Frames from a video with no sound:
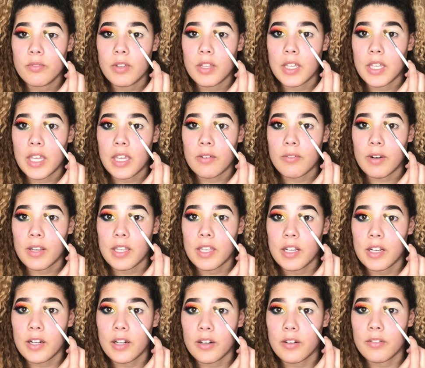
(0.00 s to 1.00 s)
again right
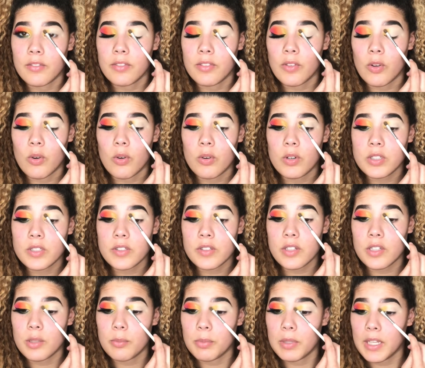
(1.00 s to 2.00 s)
here, the orange is
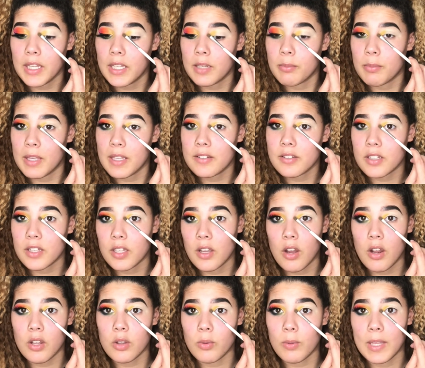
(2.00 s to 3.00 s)
going to blend basically
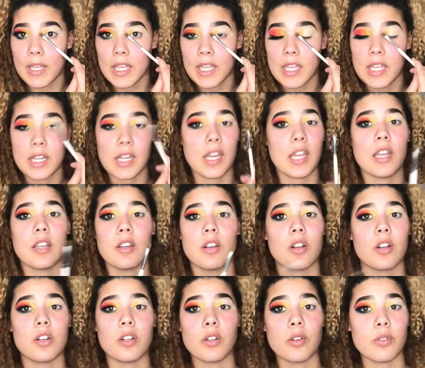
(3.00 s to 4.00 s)
all the way in, and you're
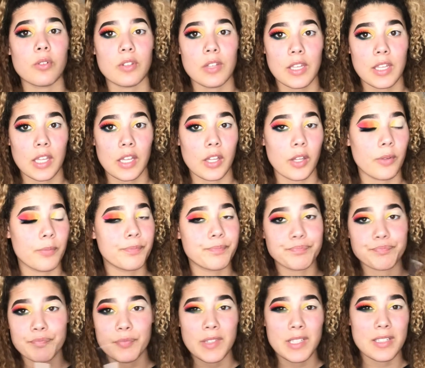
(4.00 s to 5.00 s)
going to lose that yellow.
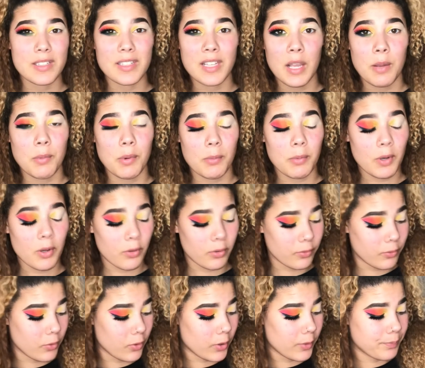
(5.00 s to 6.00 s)
It's not what we're going
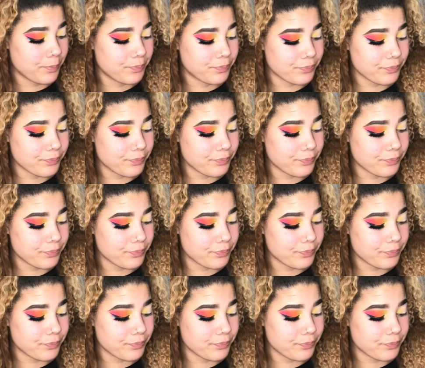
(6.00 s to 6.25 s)
for.